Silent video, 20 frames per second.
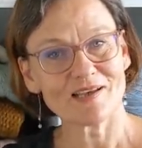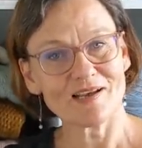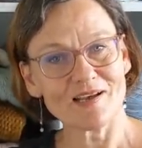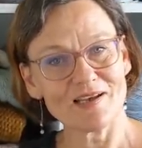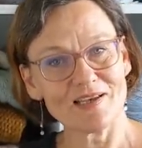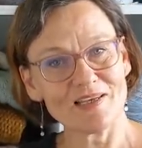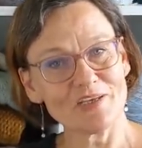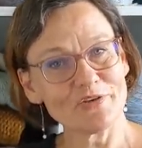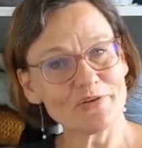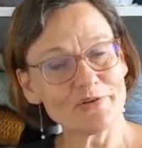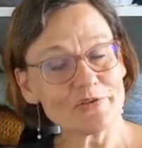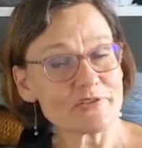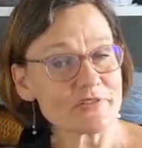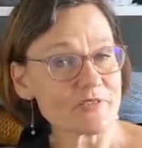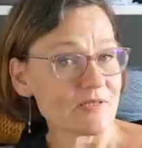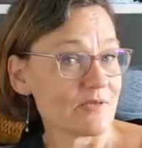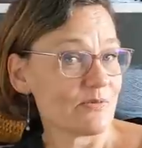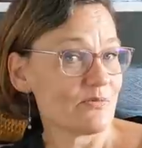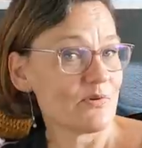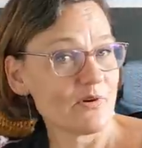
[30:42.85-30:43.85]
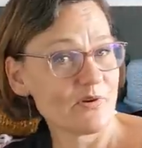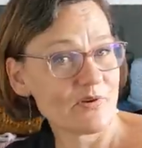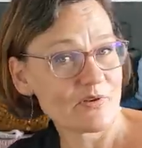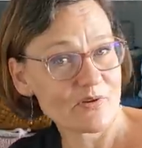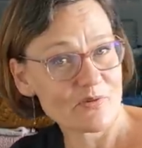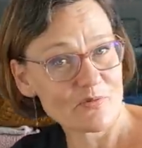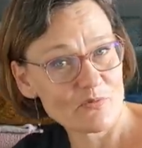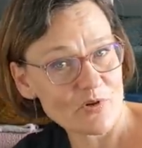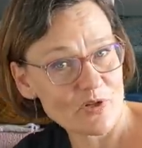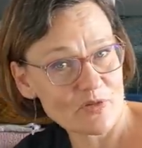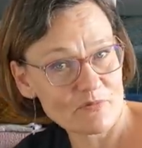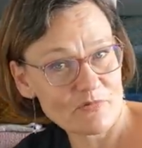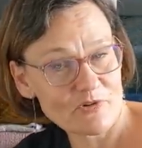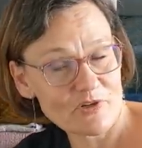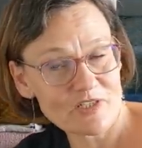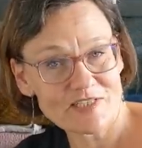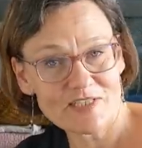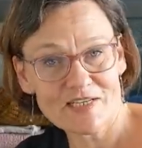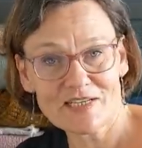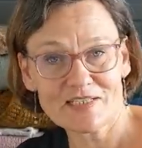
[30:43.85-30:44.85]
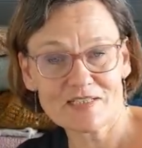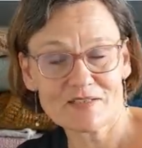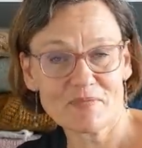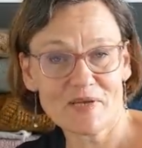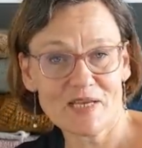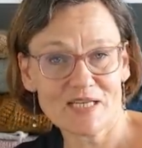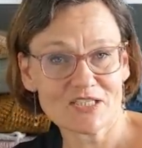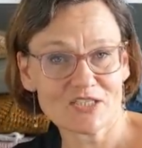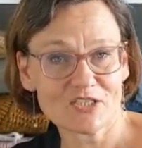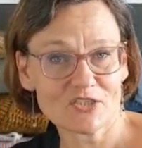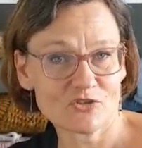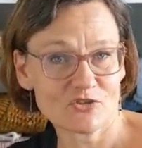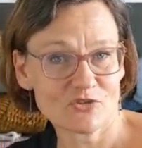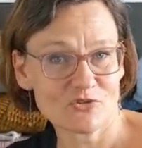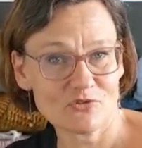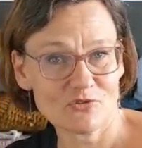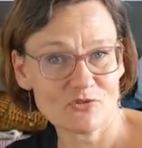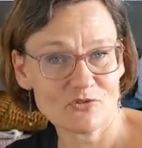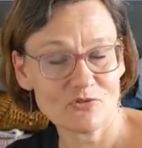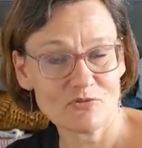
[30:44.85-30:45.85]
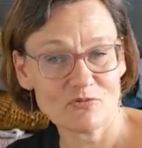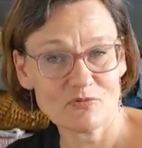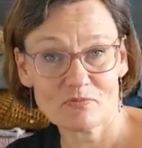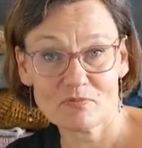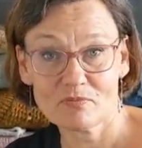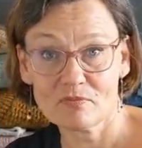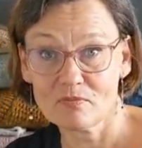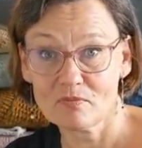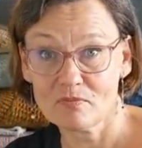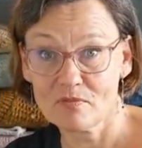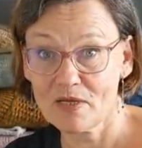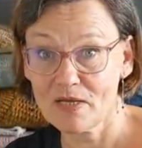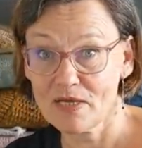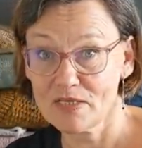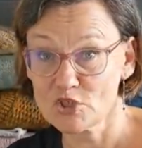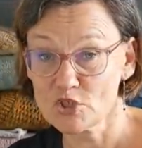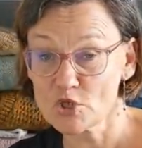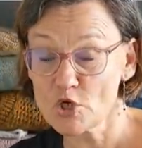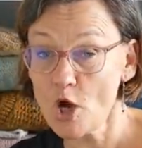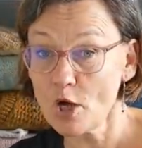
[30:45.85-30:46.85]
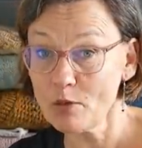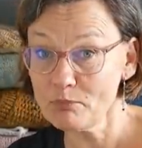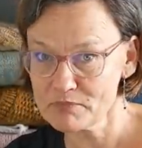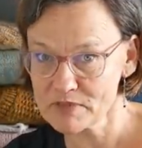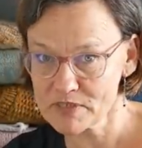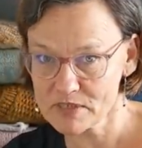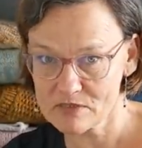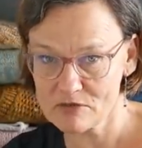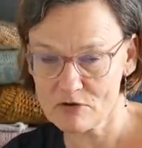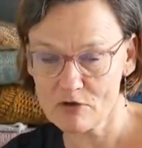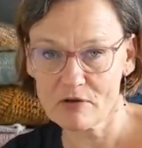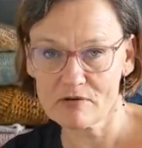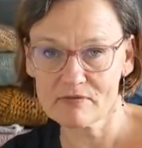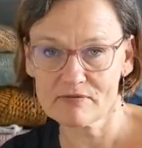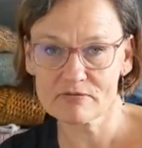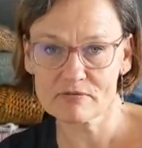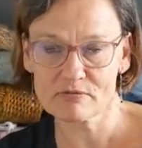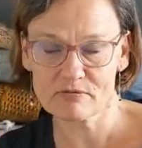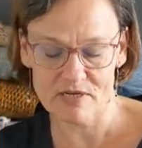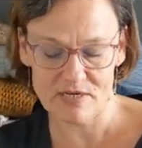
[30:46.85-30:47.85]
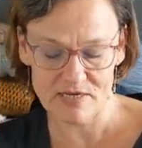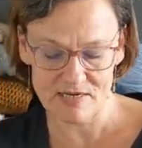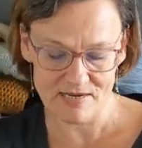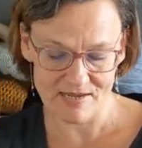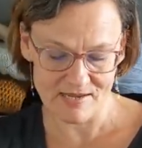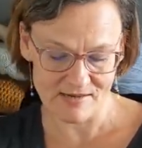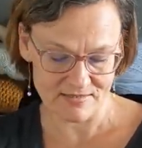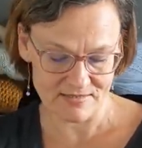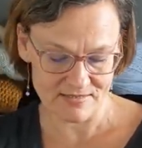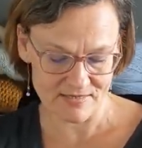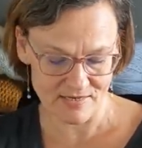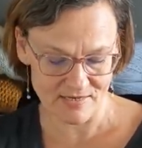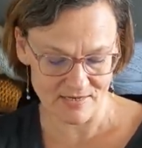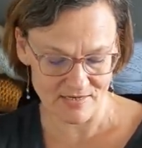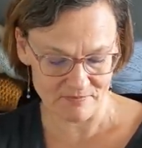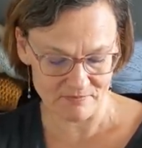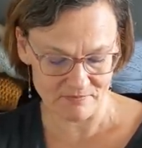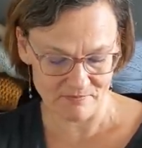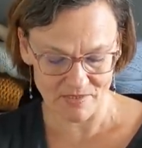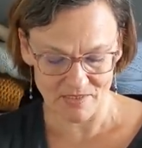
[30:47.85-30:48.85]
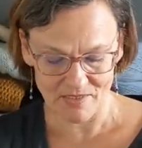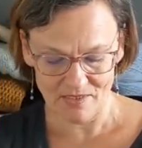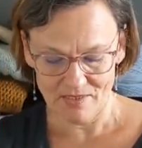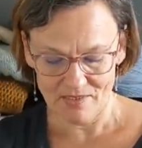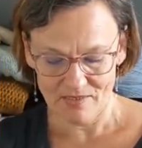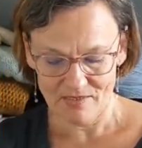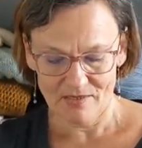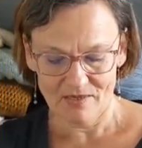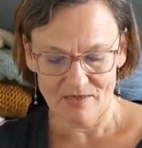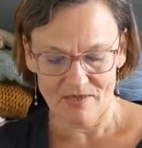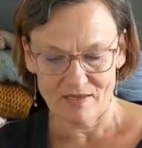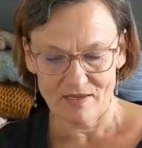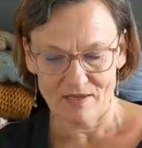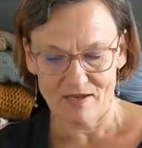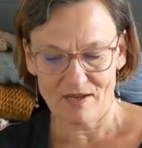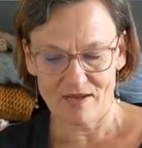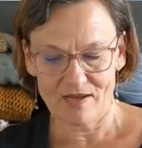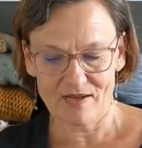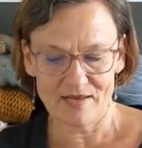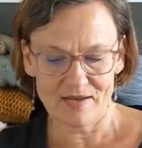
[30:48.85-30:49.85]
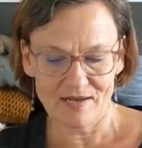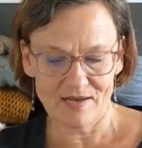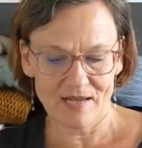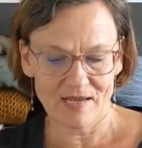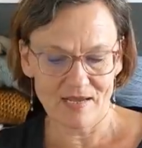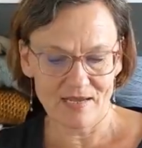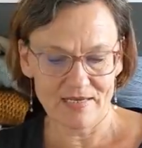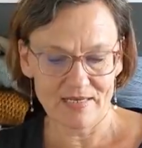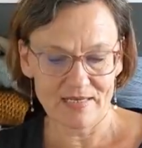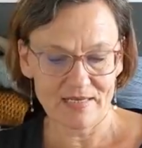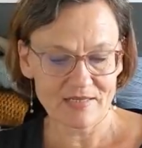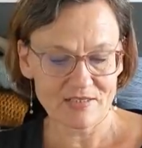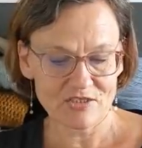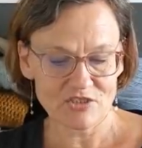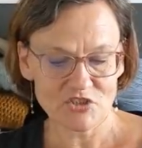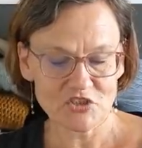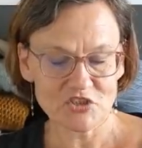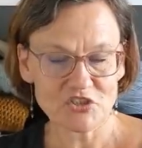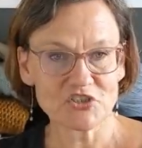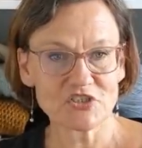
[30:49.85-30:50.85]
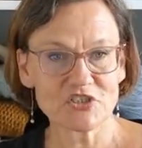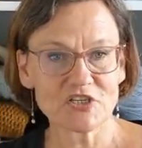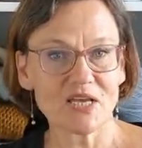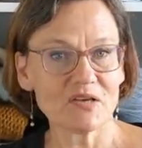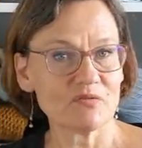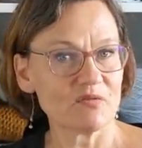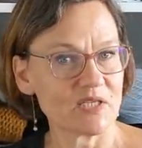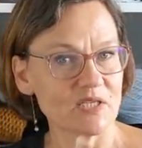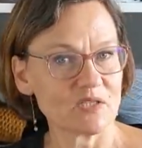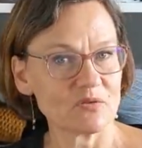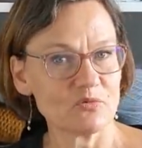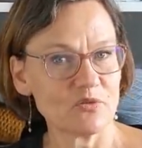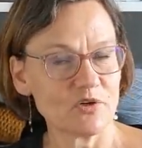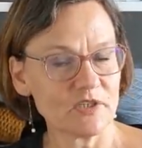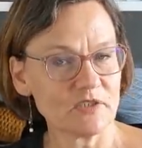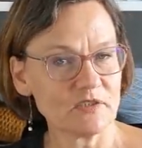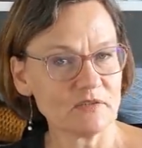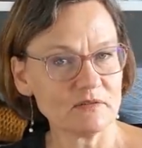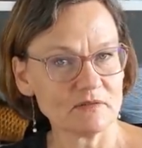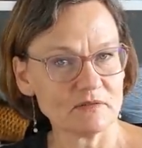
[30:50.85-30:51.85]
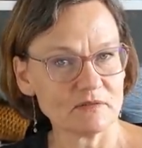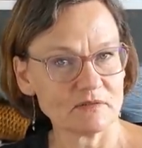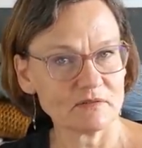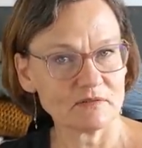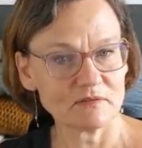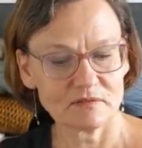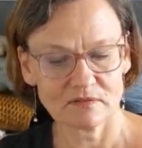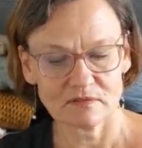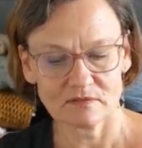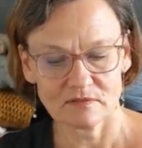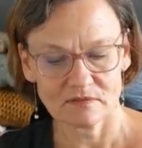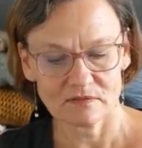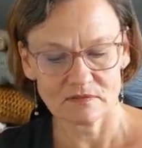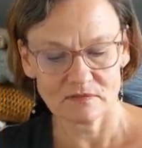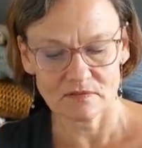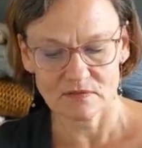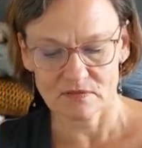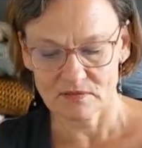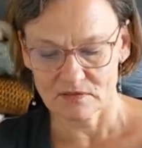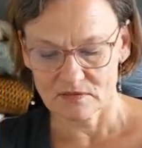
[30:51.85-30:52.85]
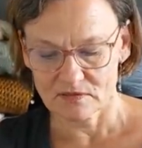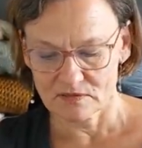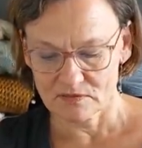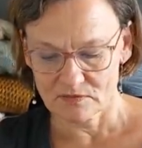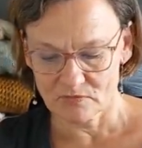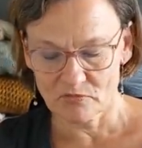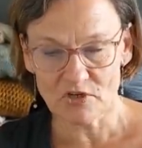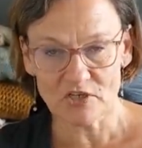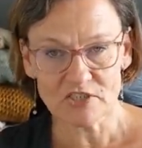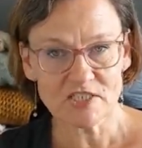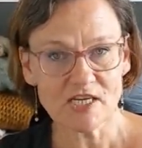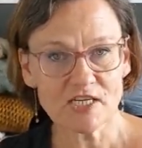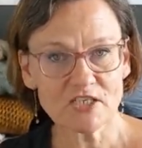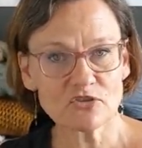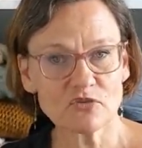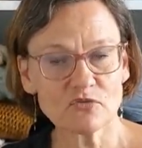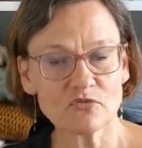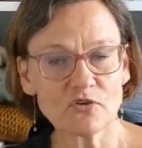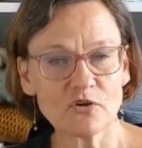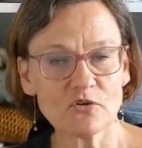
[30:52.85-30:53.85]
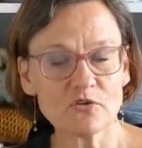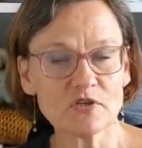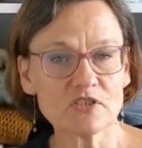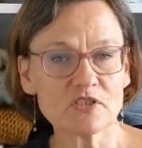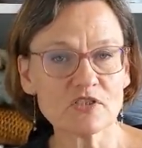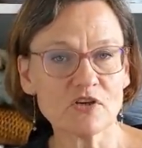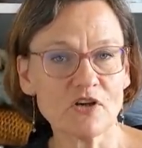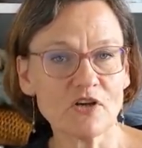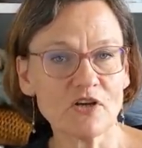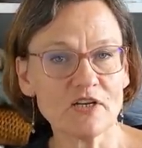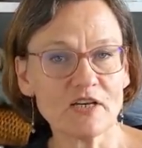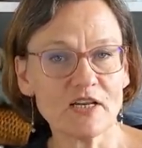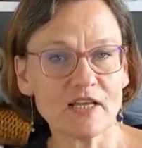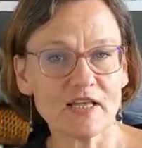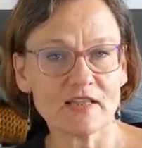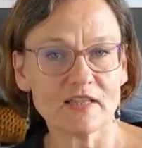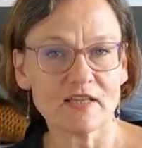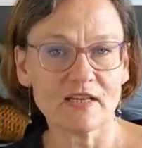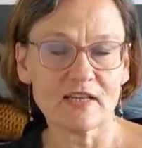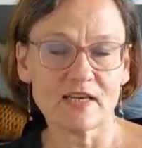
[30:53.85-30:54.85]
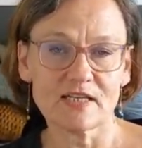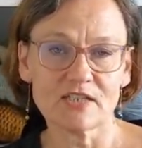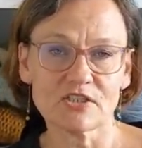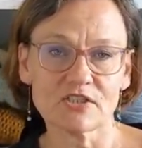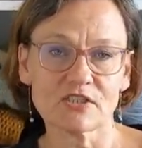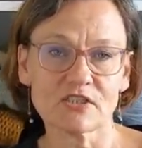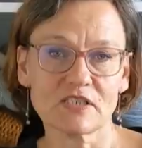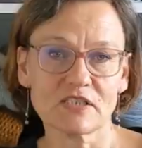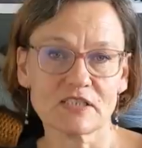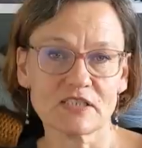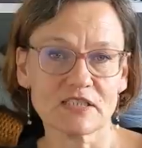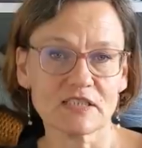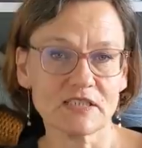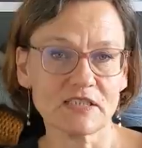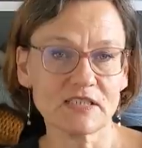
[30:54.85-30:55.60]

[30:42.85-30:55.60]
I usually work on one project, max two, and tops of three at a time. I like just having one project to focus on, and then I just knit.